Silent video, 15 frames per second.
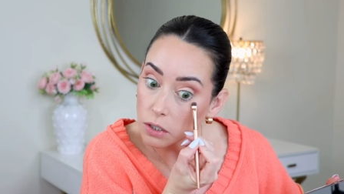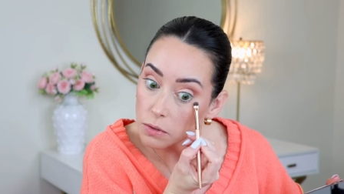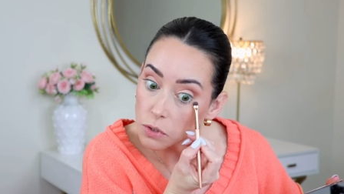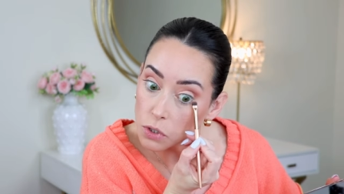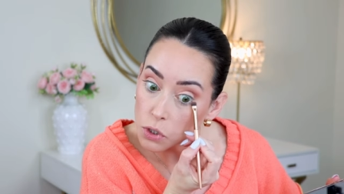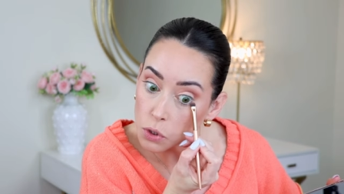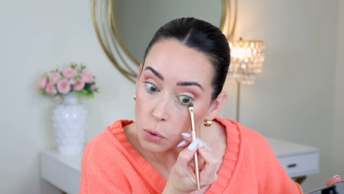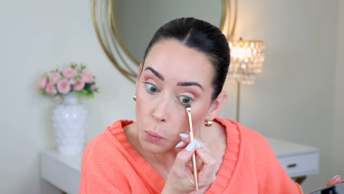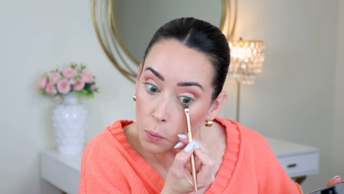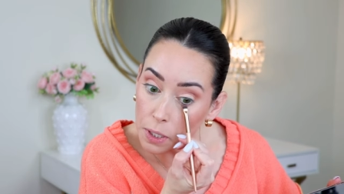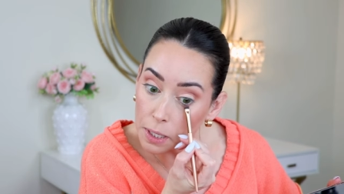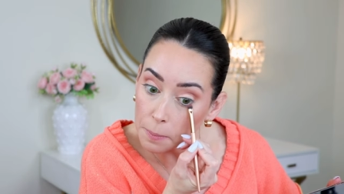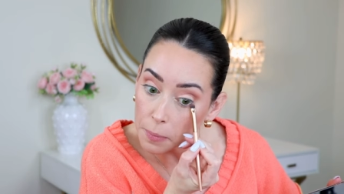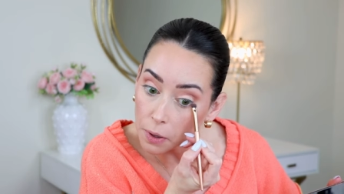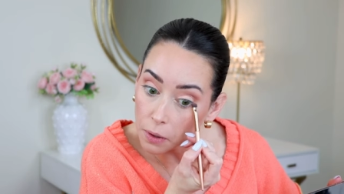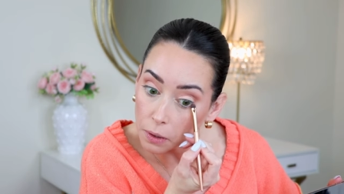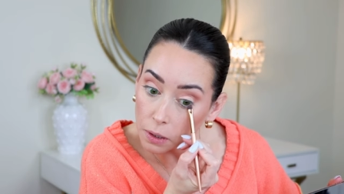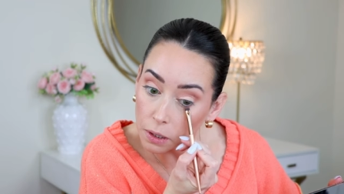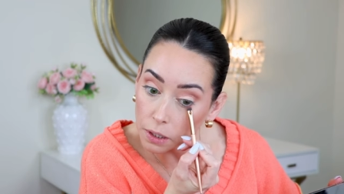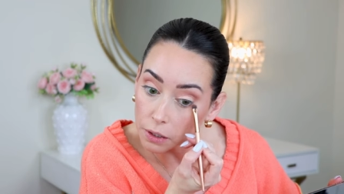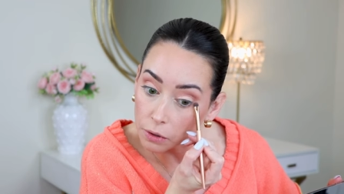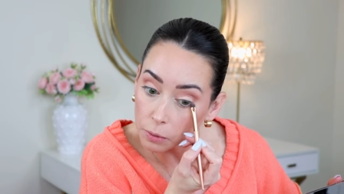sweep a
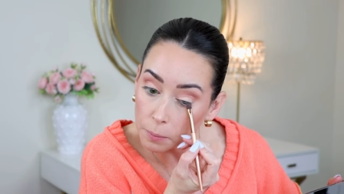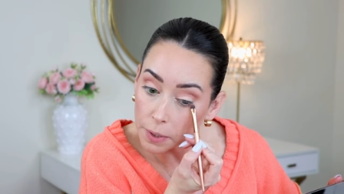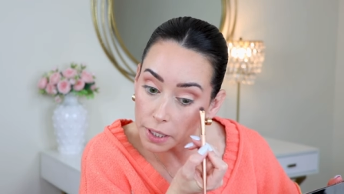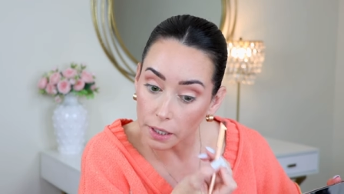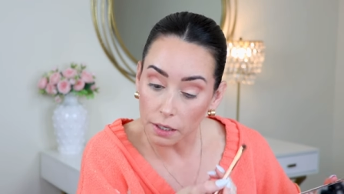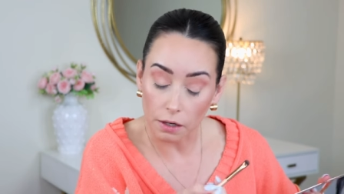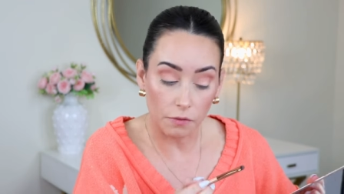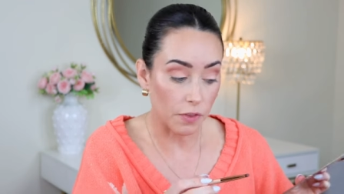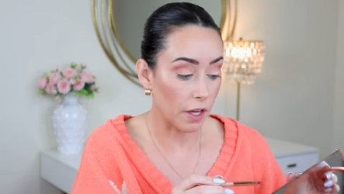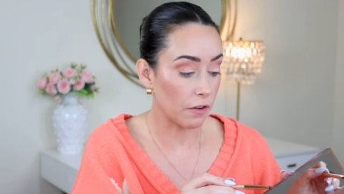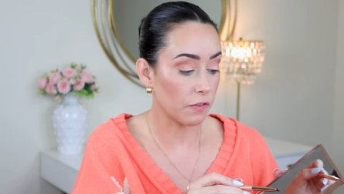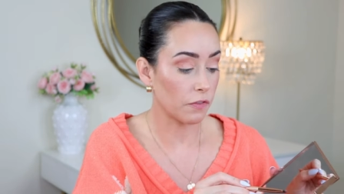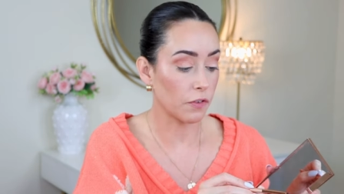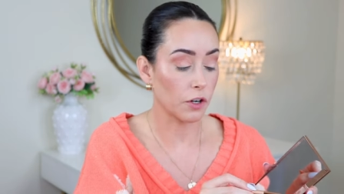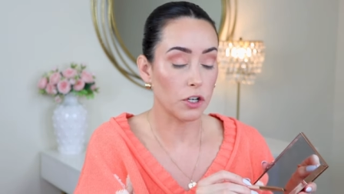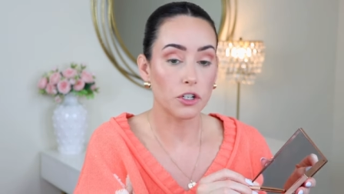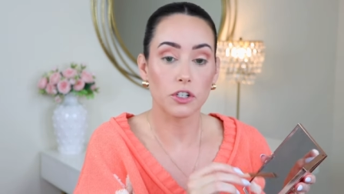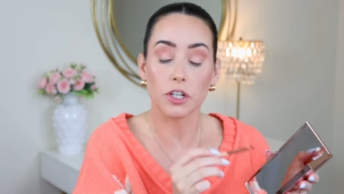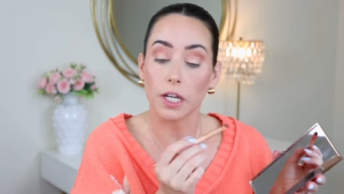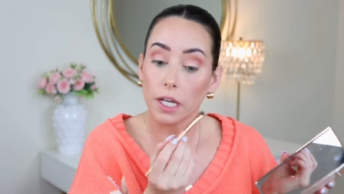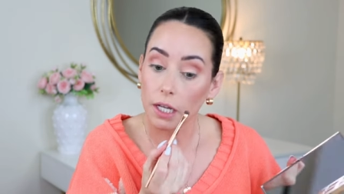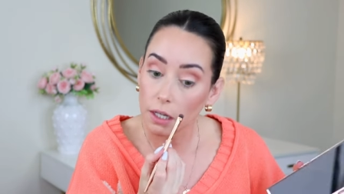little bit of that fur
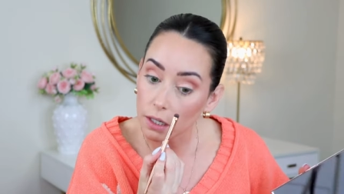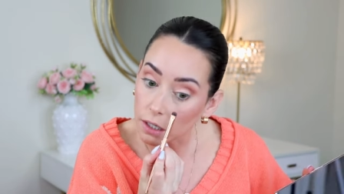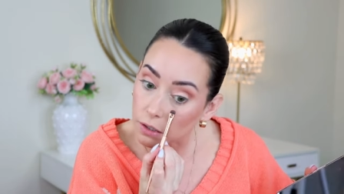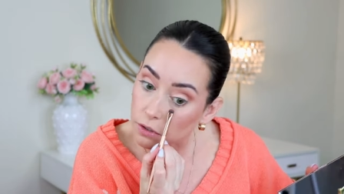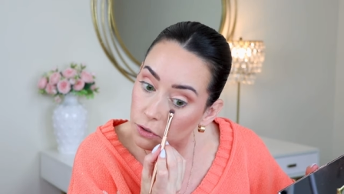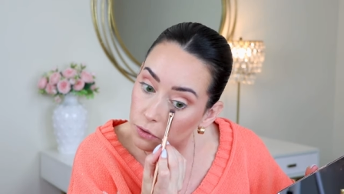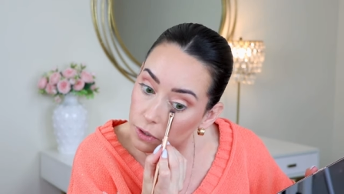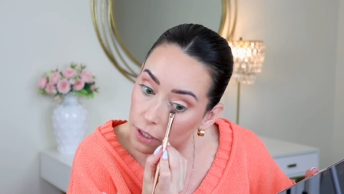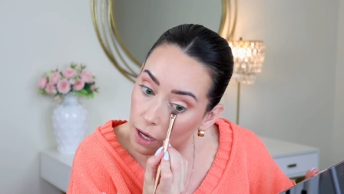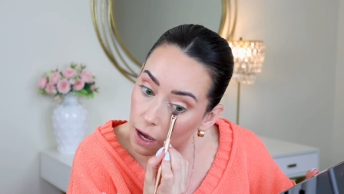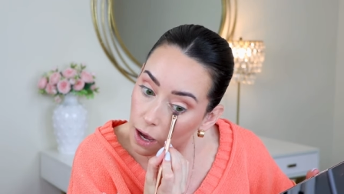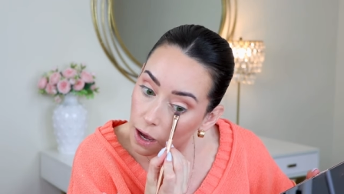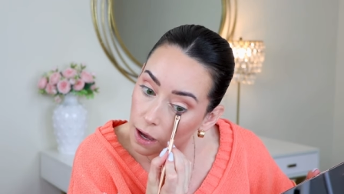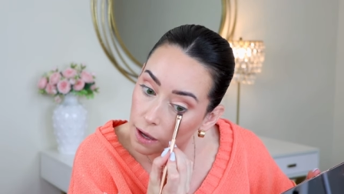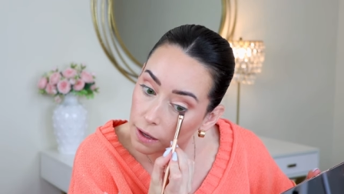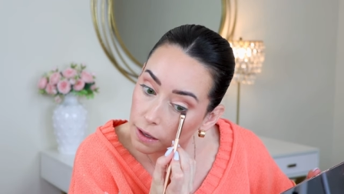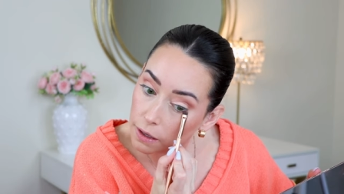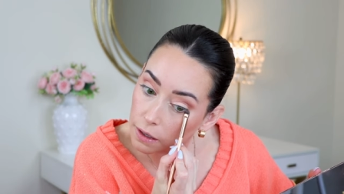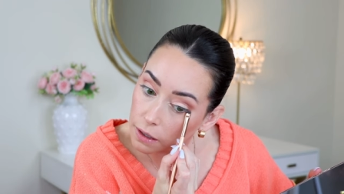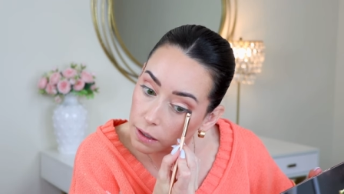shade under the eye.